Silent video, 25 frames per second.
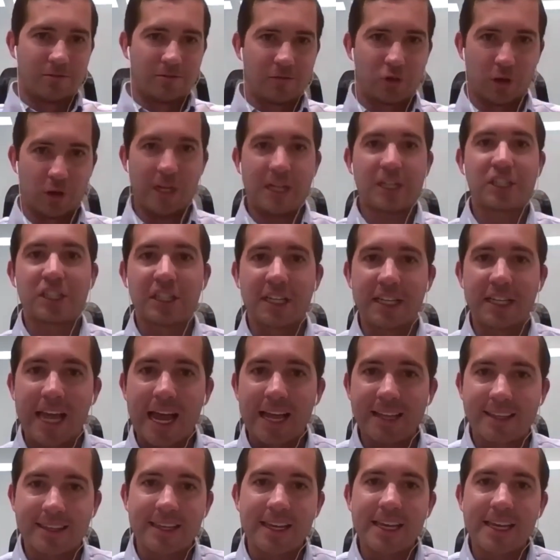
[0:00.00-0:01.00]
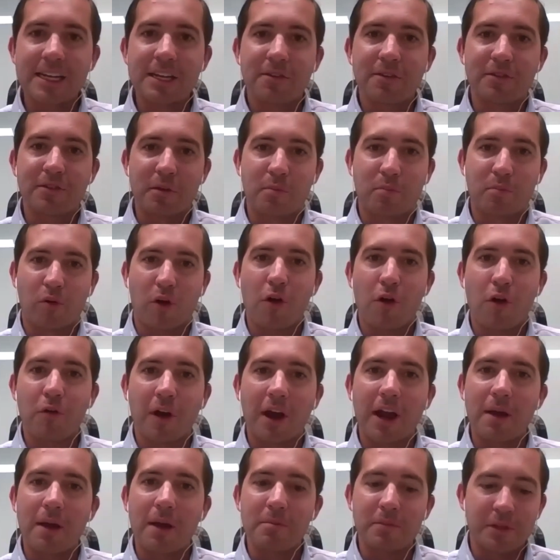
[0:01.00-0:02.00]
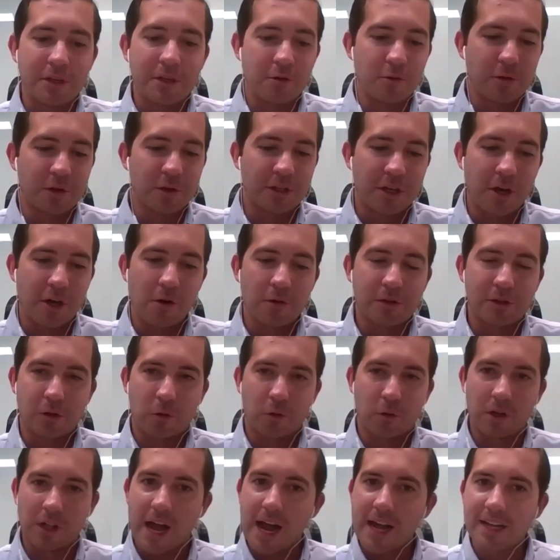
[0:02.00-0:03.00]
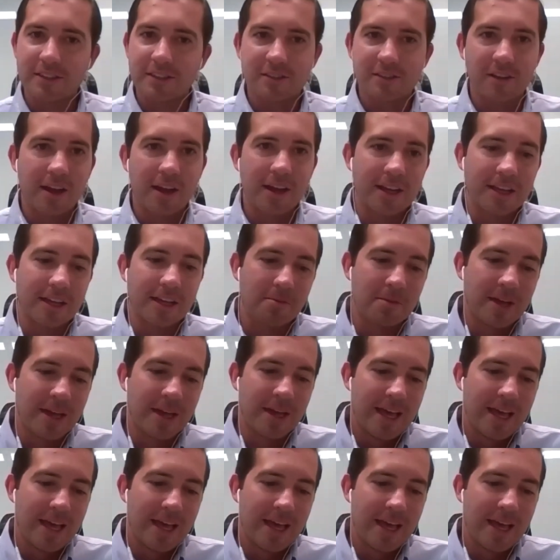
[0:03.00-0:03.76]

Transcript: traditionally at the end of the program, you would go to Reliance Stadium,